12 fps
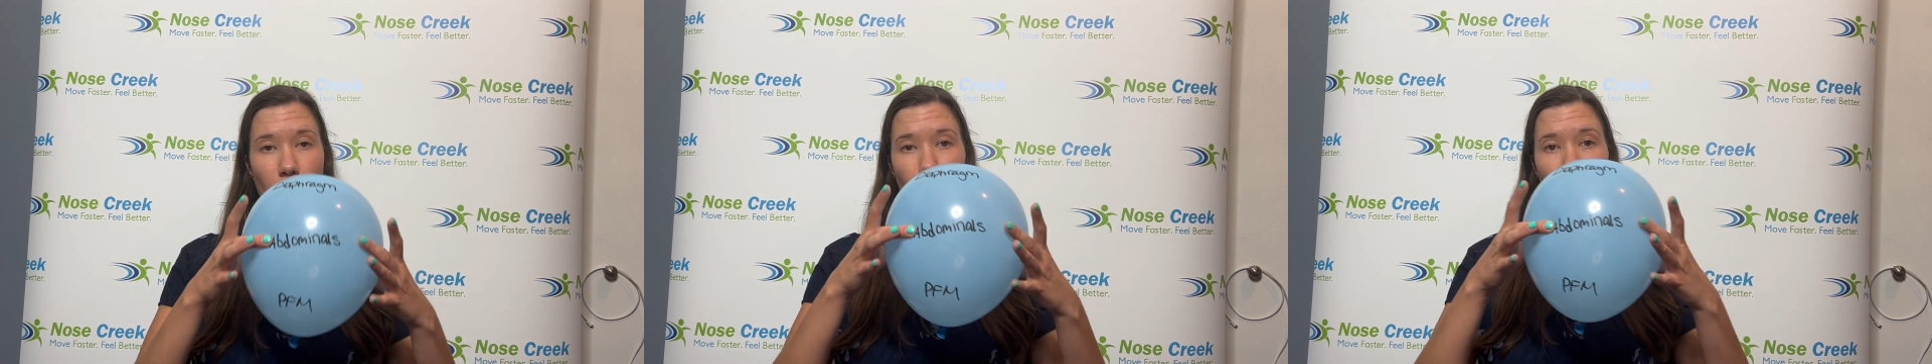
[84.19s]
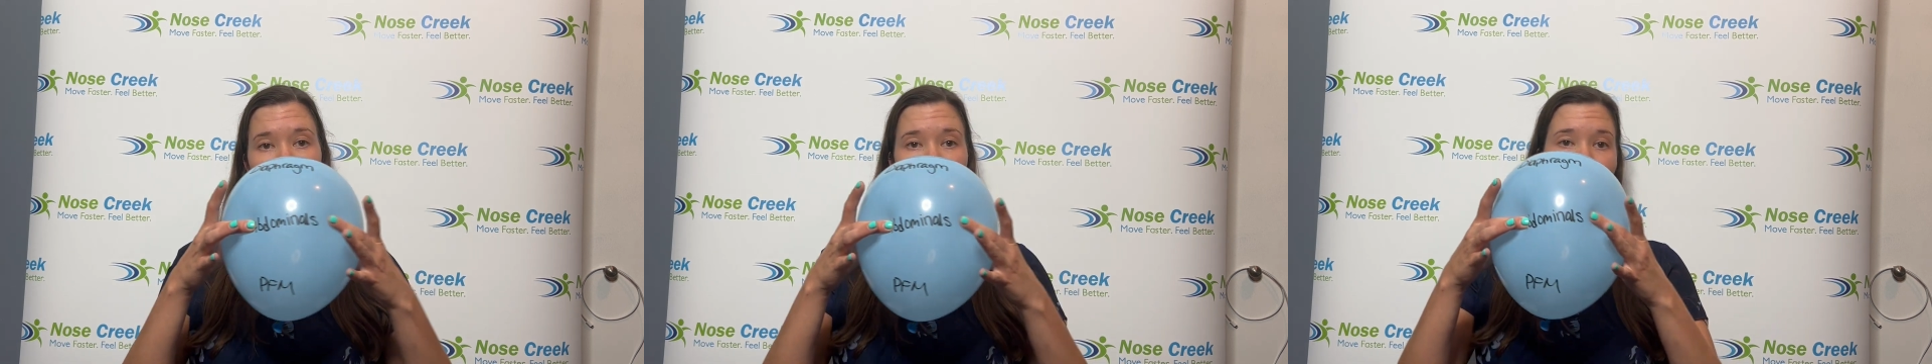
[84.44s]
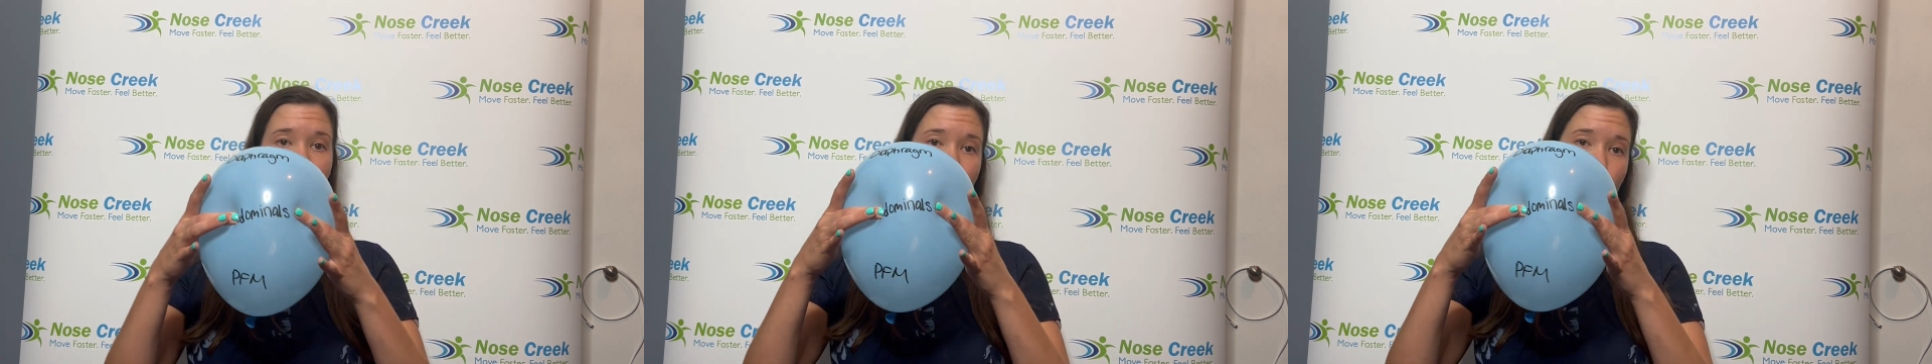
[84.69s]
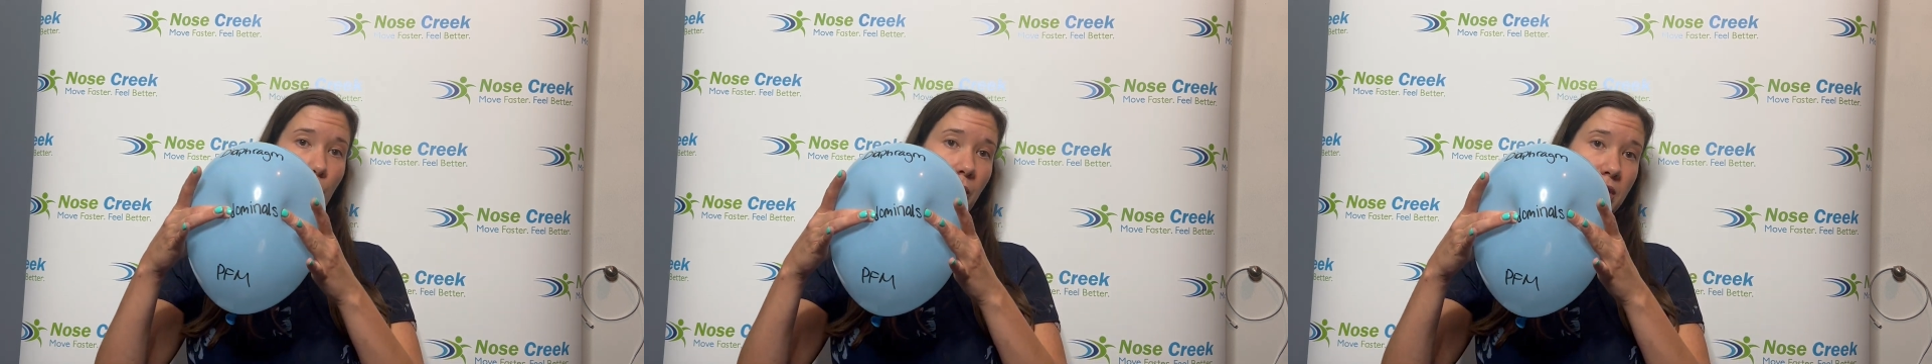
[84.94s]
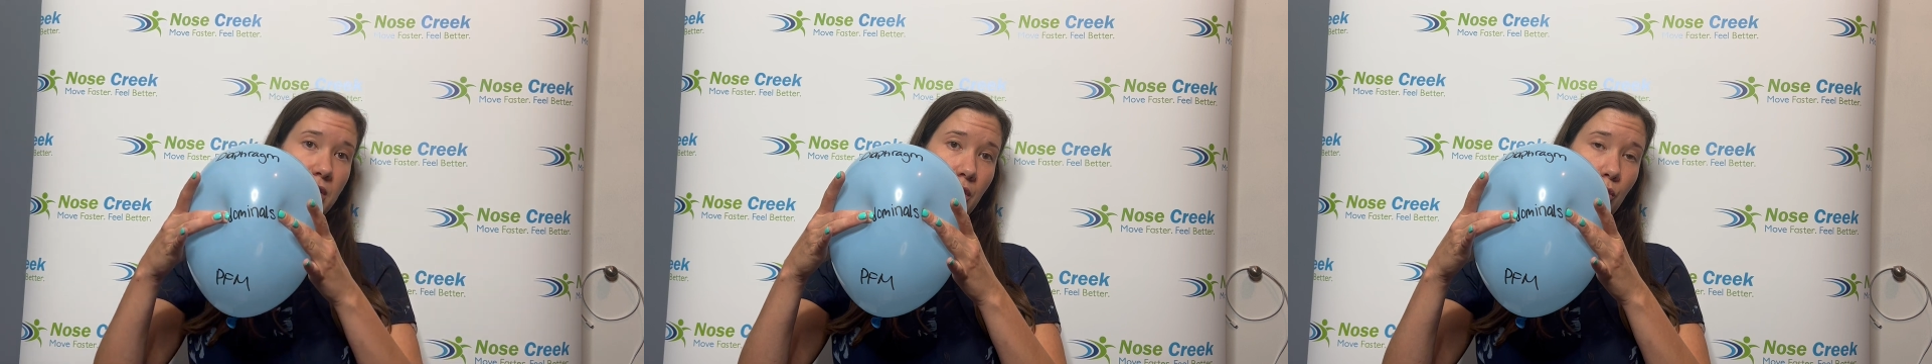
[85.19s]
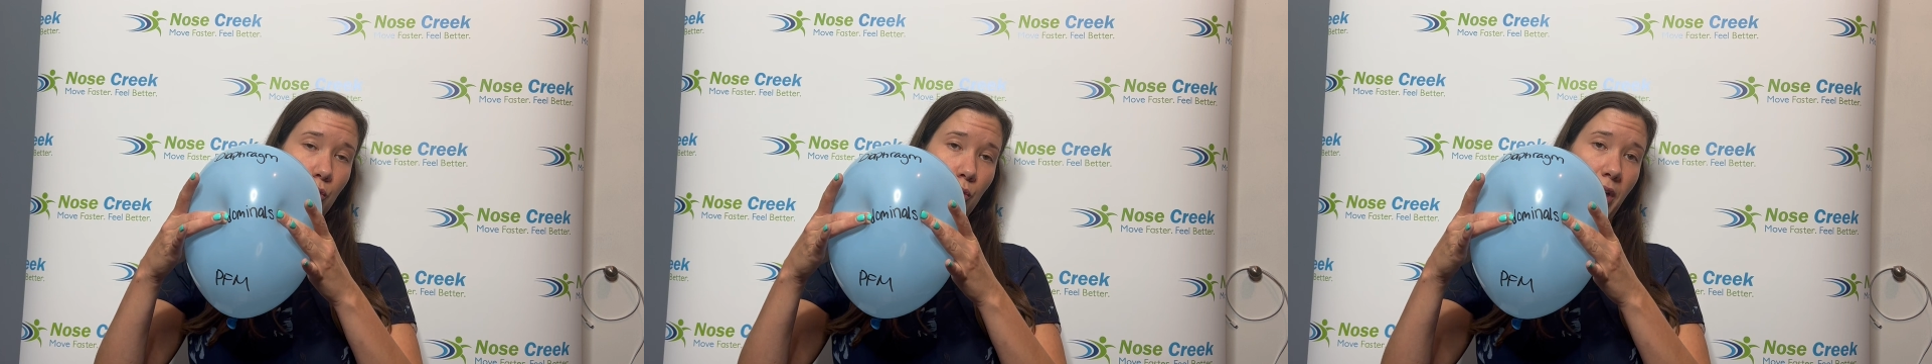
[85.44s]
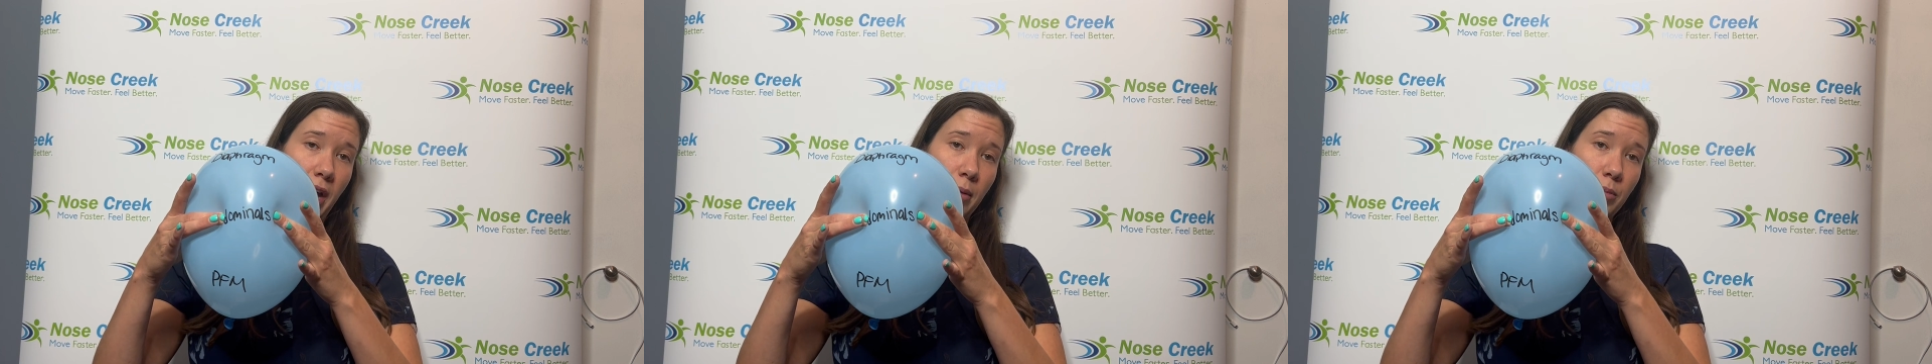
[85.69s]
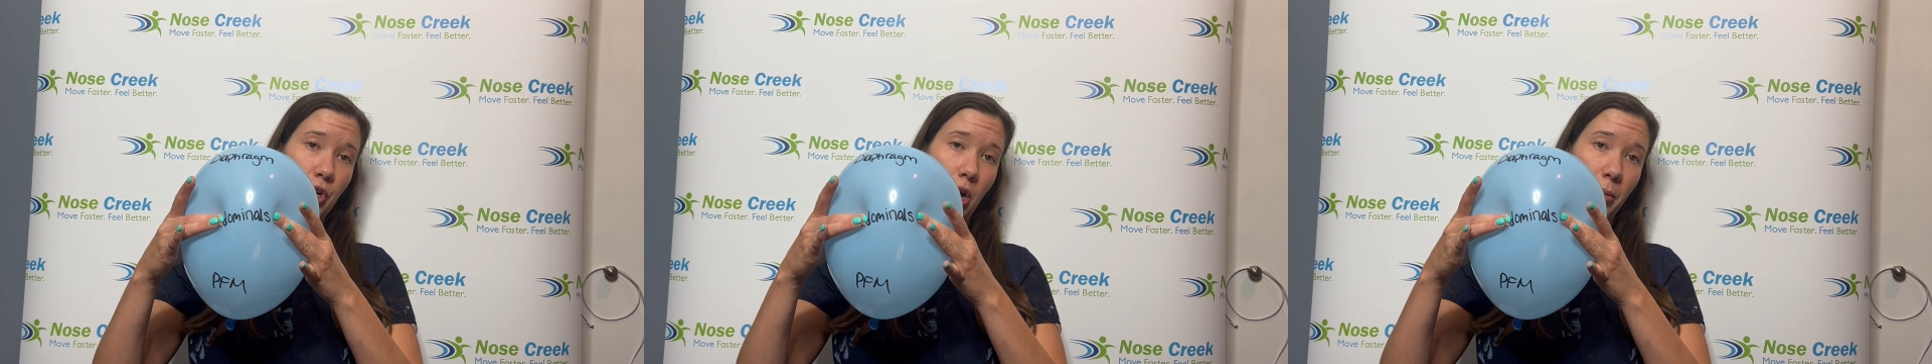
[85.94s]
we're squeezing through that
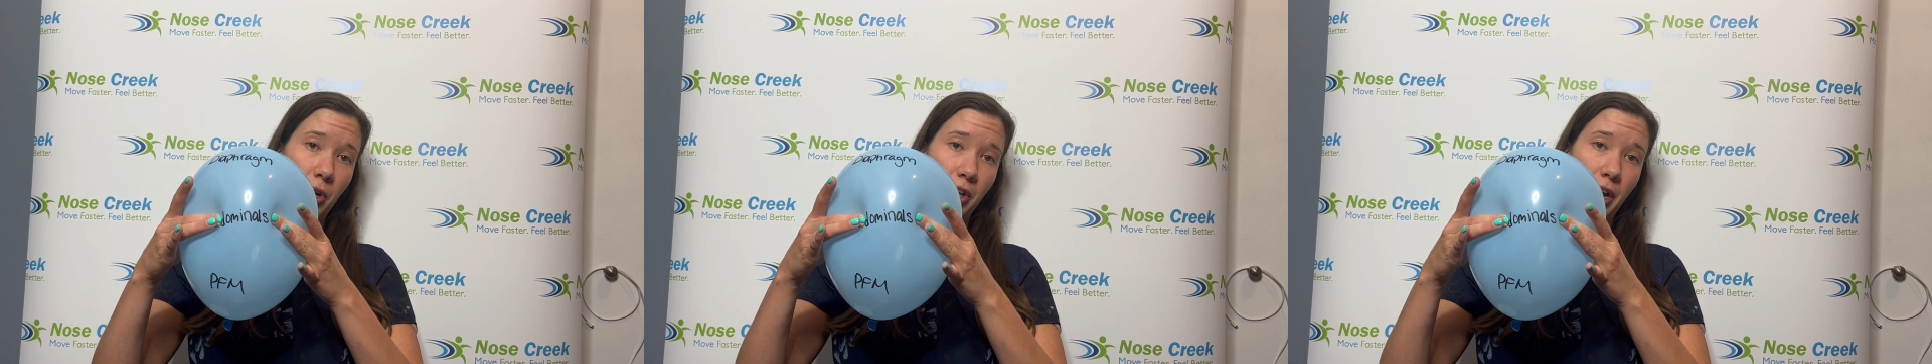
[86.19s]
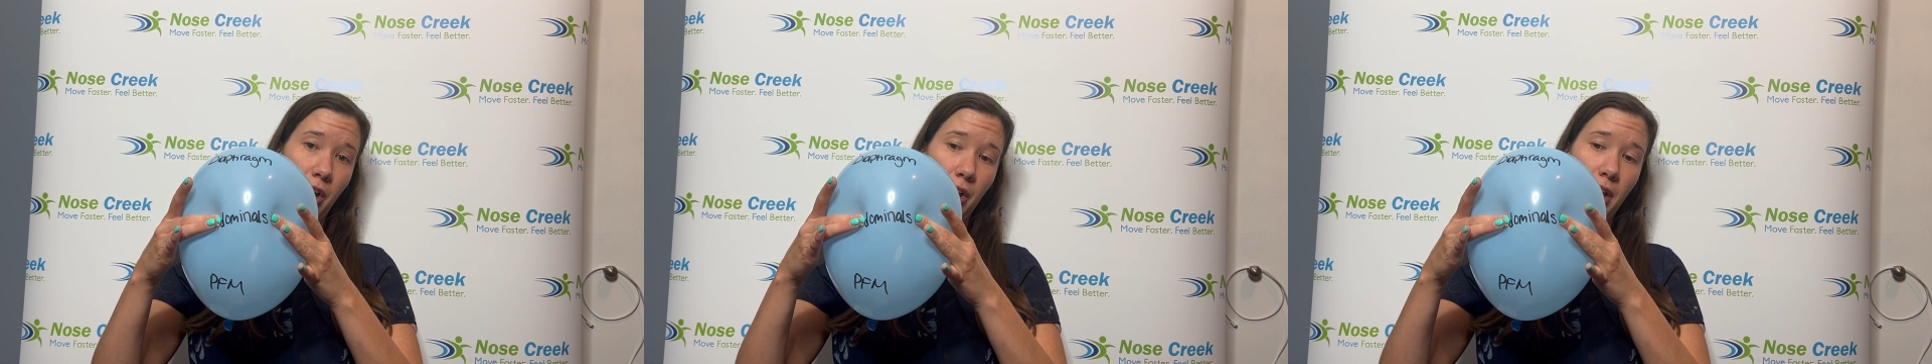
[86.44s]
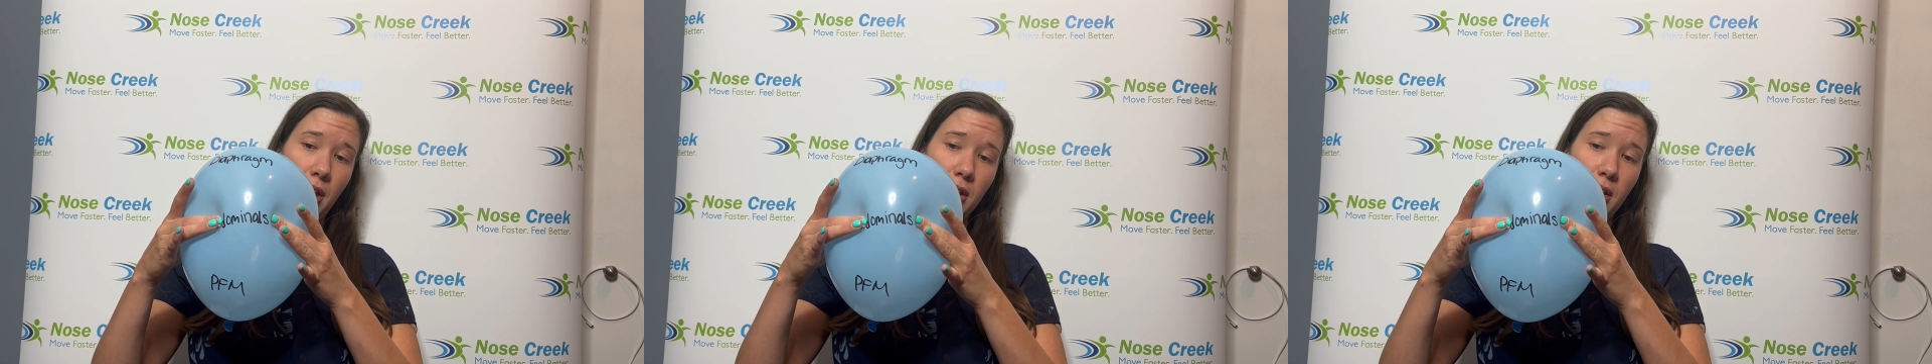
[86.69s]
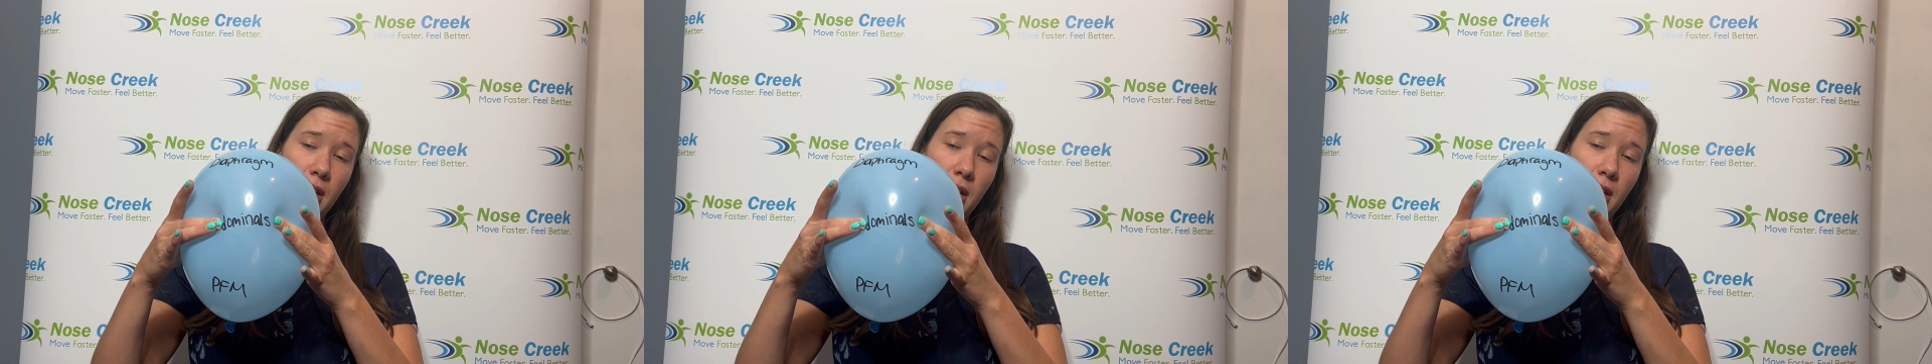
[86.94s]
abdominal area.